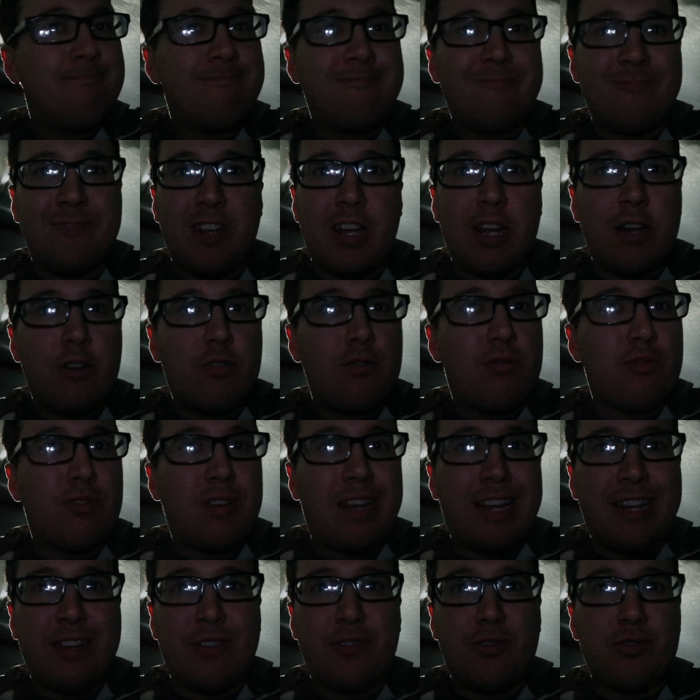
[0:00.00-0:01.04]
I'm not
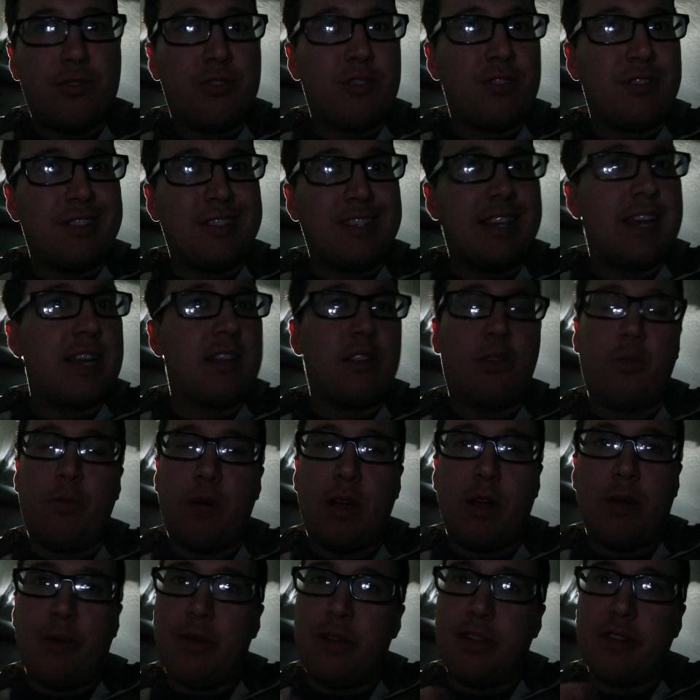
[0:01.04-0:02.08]
quite sure exactly
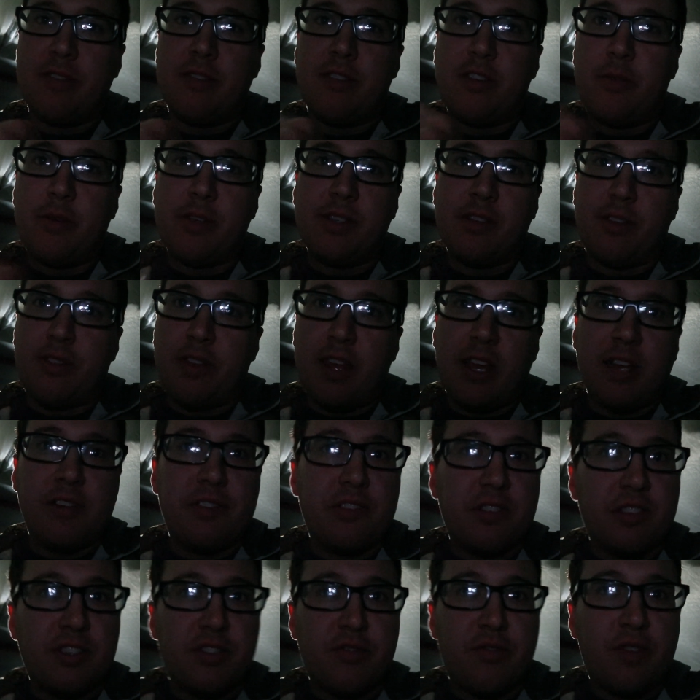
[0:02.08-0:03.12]
where. We just know he's on the
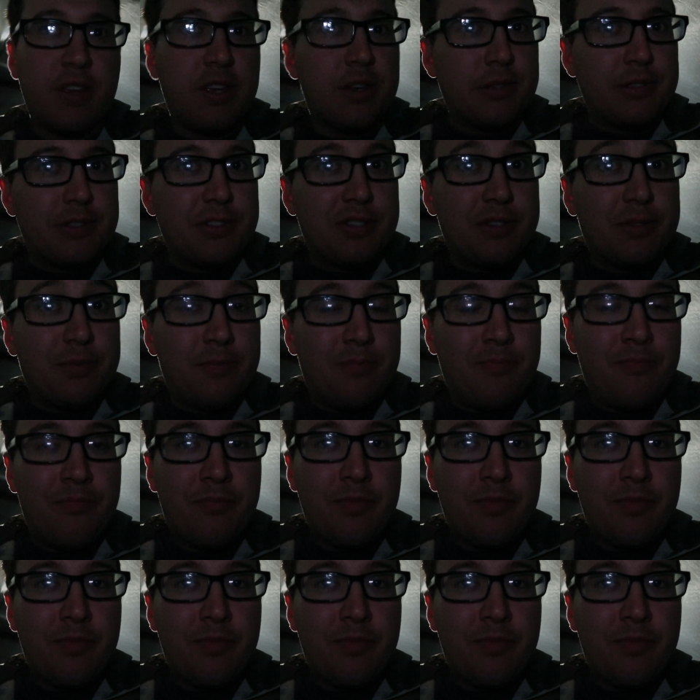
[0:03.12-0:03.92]
edge of this field, so